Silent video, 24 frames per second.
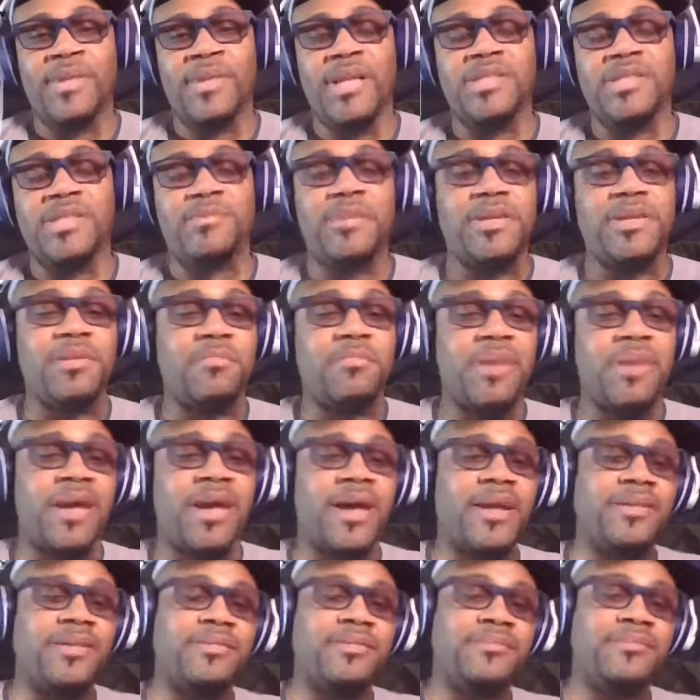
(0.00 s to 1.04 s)
It's been your
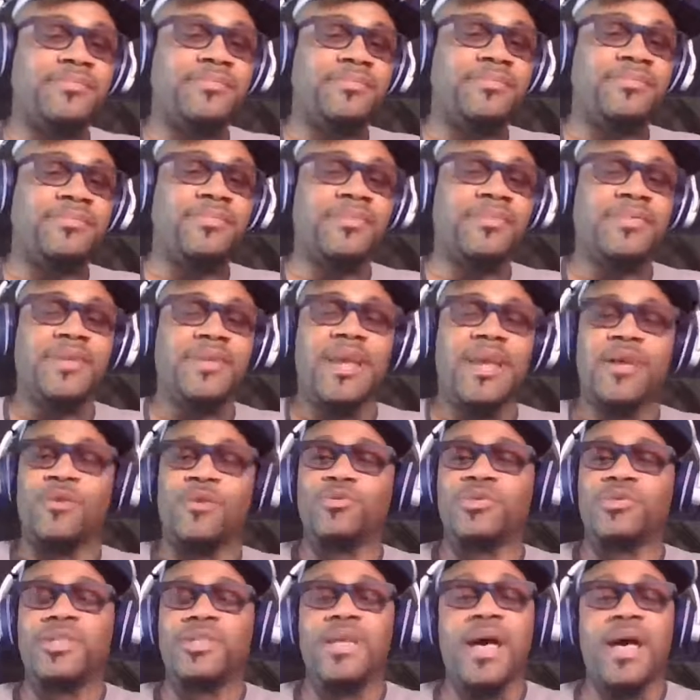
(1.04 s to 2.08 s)
man,
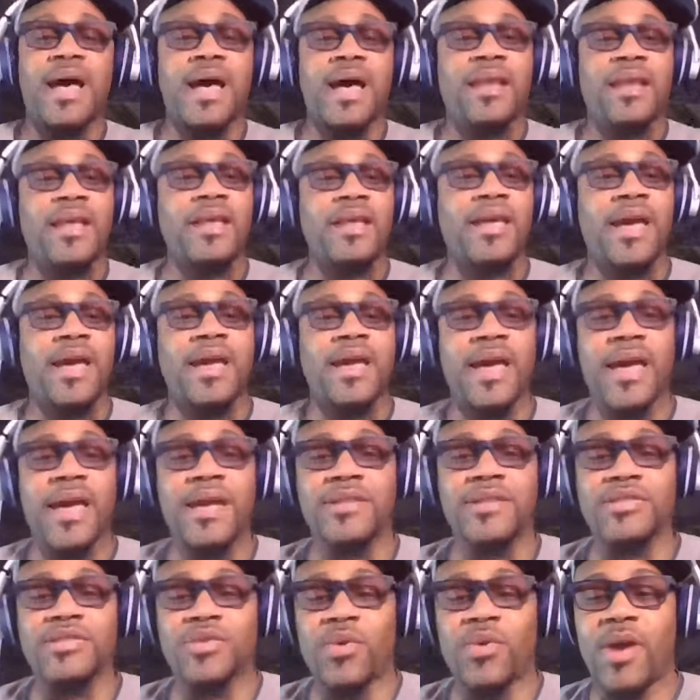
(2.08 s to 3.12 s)
Negus the God,
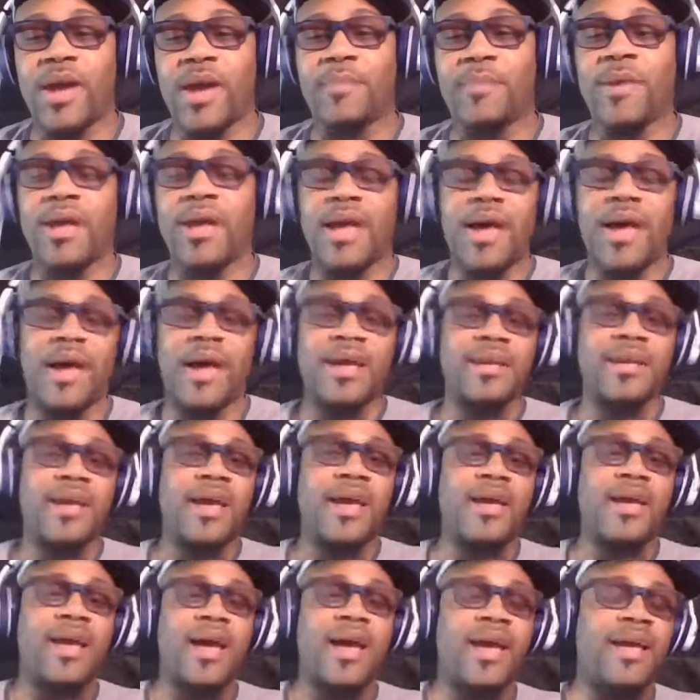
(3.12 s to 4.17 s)
aka Scrap,
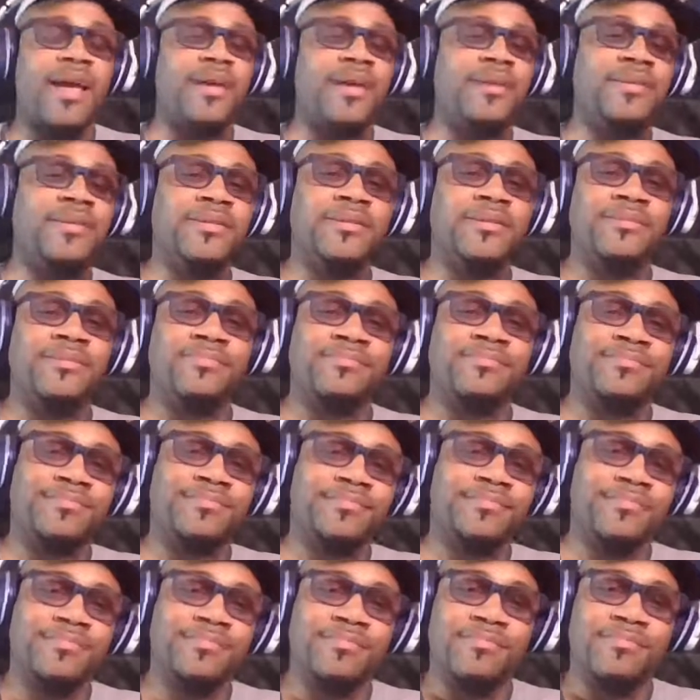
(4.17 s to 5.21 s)
aka
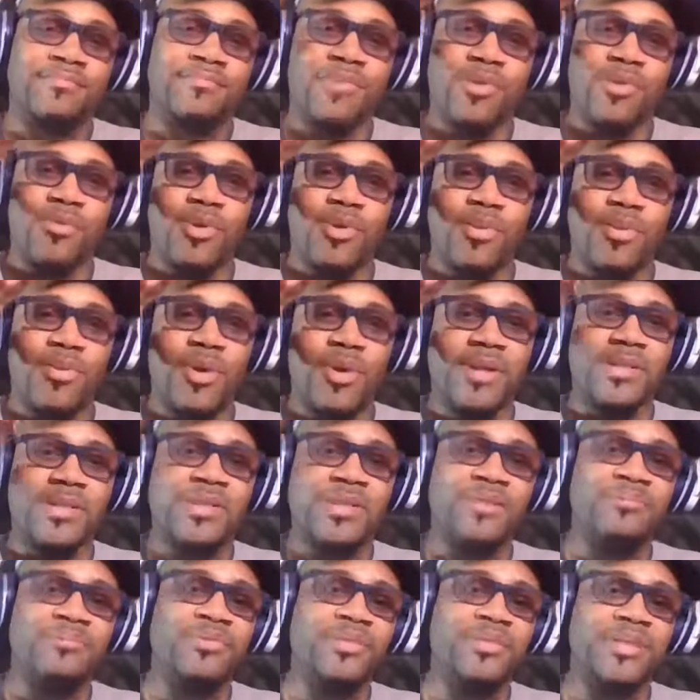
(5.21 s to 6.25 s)
Momo
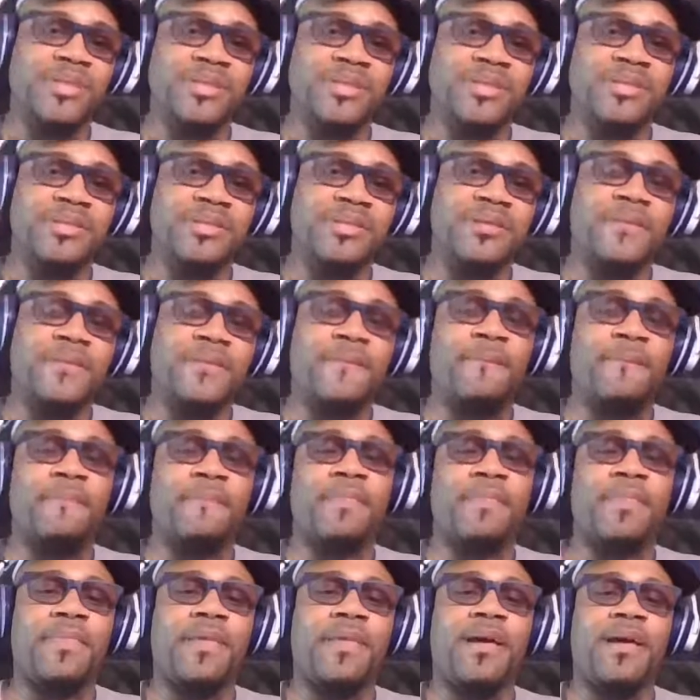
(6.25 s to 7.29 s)
Muate and Bonisi.
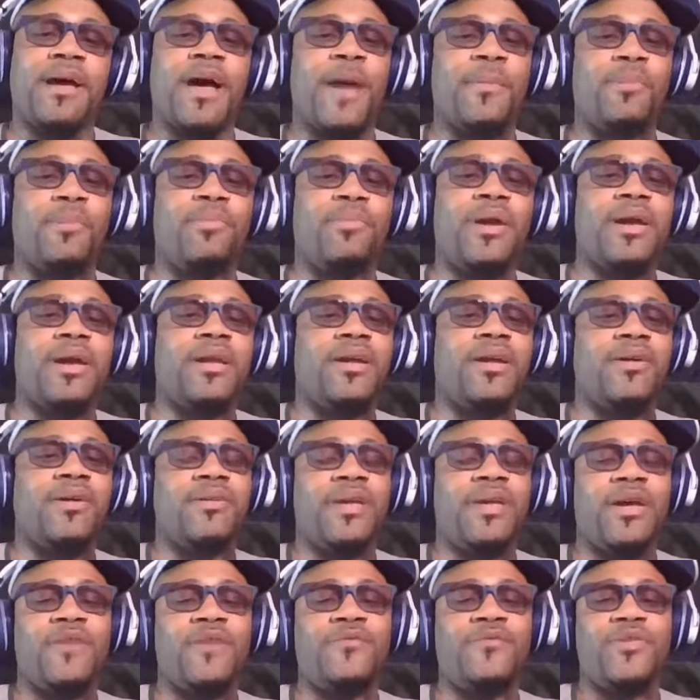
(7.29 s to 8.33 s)
I'm gonna break it all
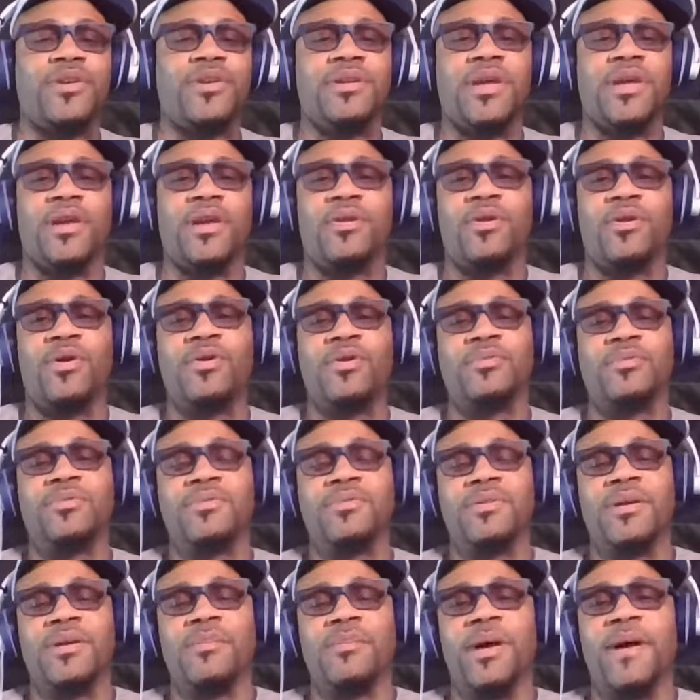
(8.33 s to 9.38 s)
down for you later on.
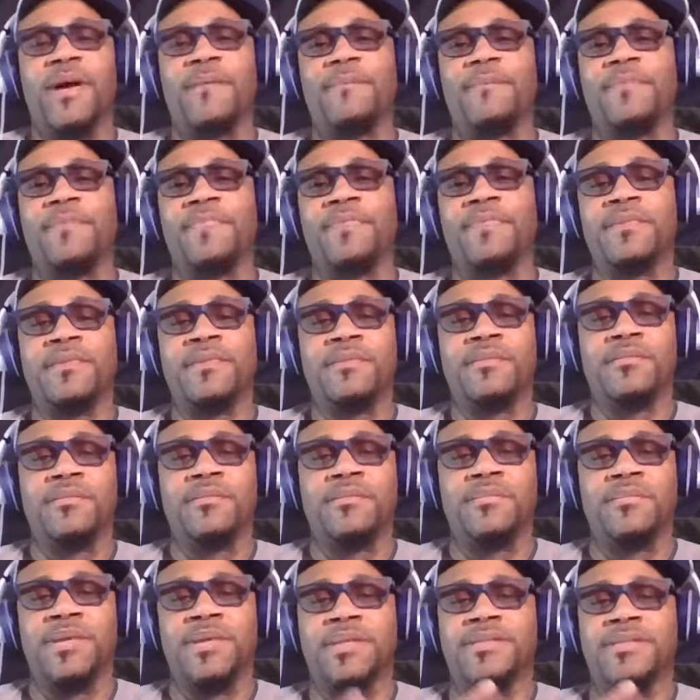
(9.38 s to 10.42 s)
I'm out.
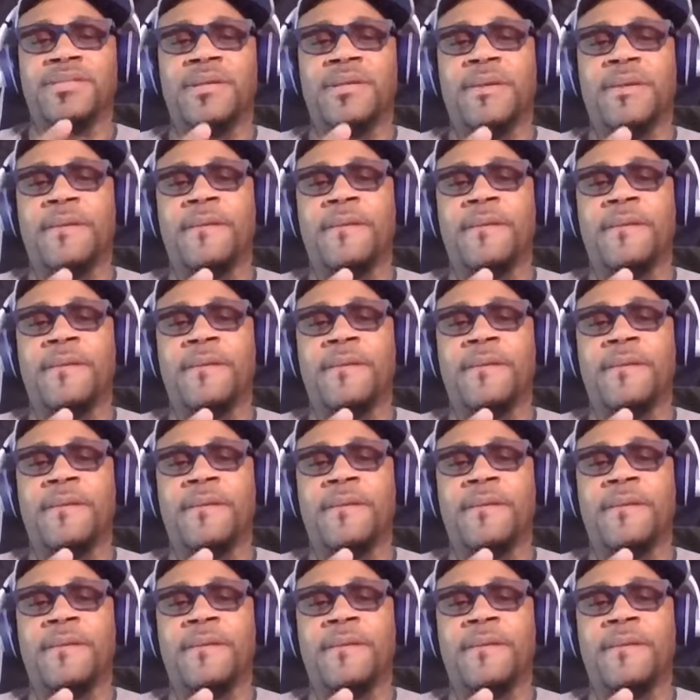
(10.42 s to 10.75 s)
Peace.